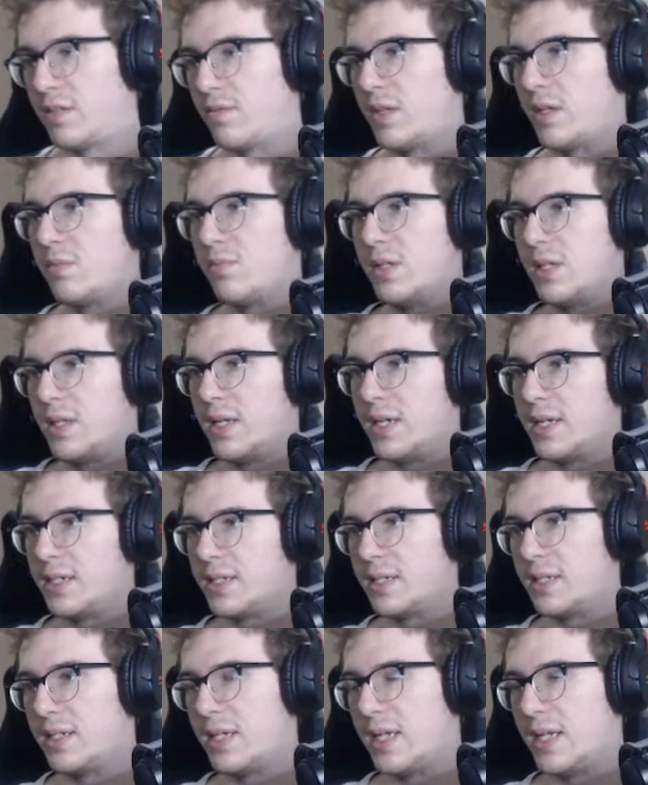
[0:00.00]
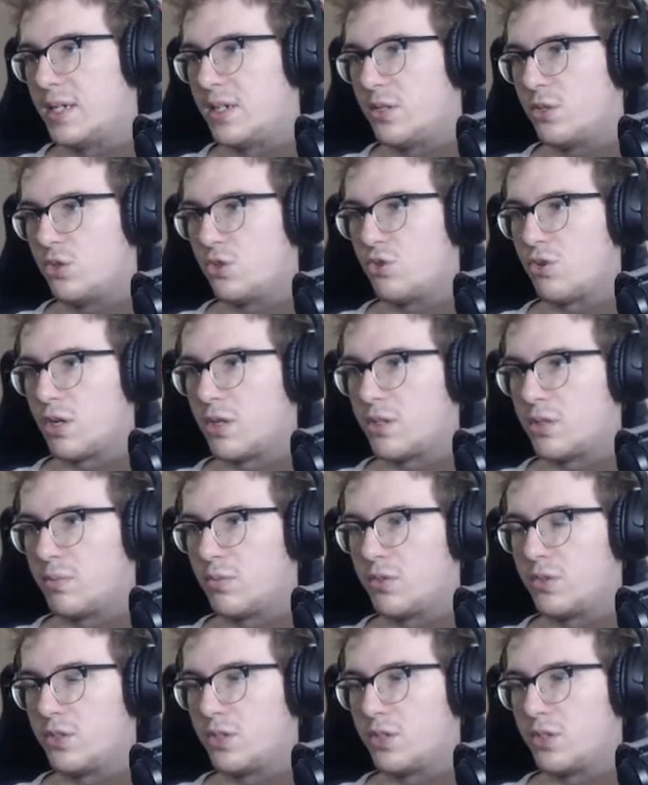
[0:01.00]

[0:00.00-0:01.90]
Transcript: They'd be like indestructible